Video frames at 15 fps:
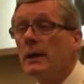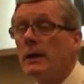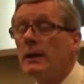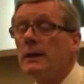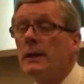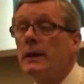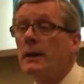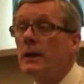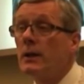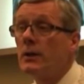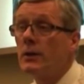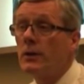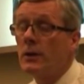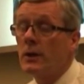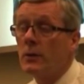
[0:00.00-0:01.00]
And then the
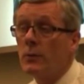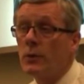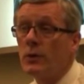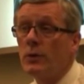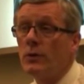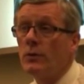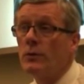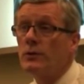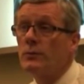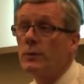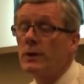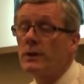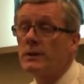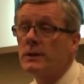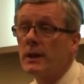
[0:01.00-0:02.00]
other thing we do is
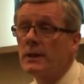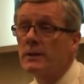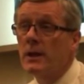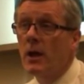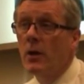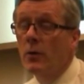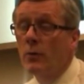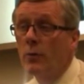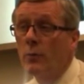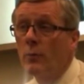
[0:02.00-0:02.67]
we assess how